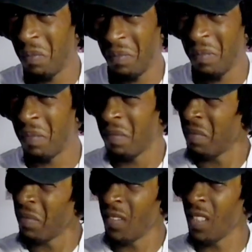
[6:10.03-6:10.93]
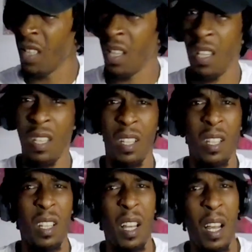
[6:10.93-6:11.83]
Evel Knievel. Mama, he look
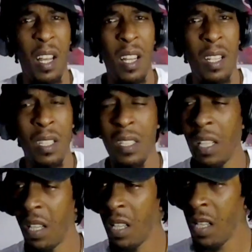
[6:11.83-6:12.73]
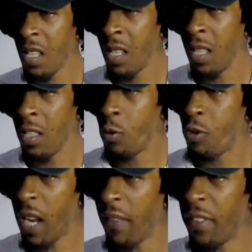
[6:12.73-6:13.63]
like a. Huh? Huh? You
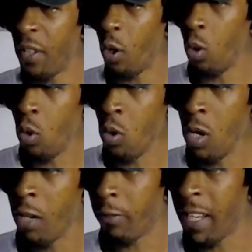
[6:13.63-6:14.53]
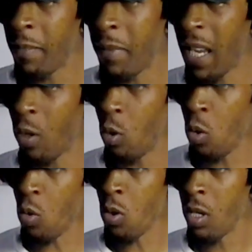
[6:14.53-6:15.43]
driving the who? Ridden by
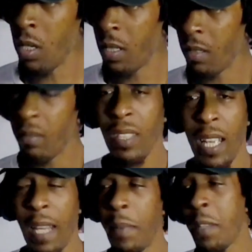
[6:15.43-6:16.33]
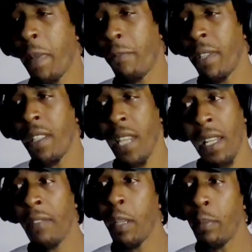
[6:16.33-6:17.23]
who? I miss my Regals.
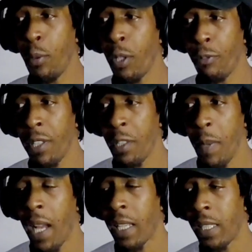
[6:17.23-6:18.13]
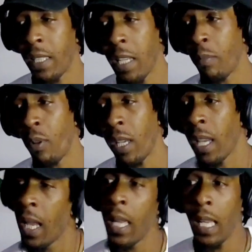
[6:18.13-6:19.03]
I love them Buick Regals back in the day,
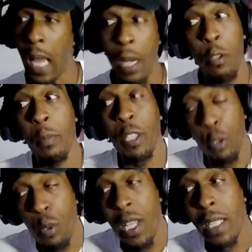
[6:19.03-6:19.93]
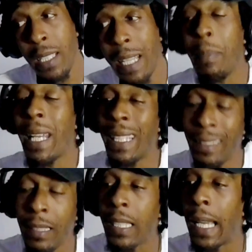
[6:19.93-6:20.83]
boy. I don't know about the new set today, but
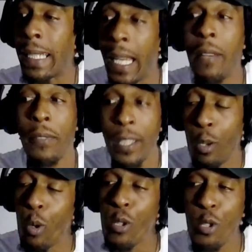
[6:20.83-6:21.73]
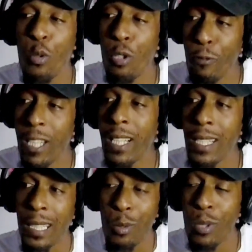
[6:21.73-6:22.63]
I, I definitely the old school
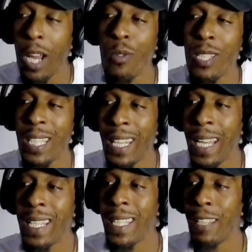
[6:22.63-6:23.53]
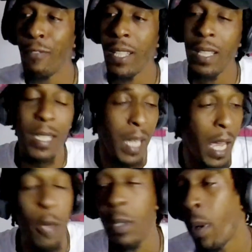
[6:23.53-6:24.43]
Regals, the 2090 set Regals.
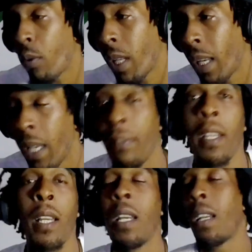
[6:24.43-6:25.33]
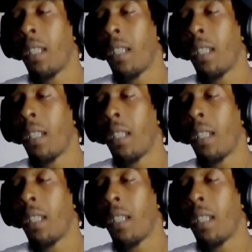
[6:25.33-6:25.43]
Yeah, I was about that life.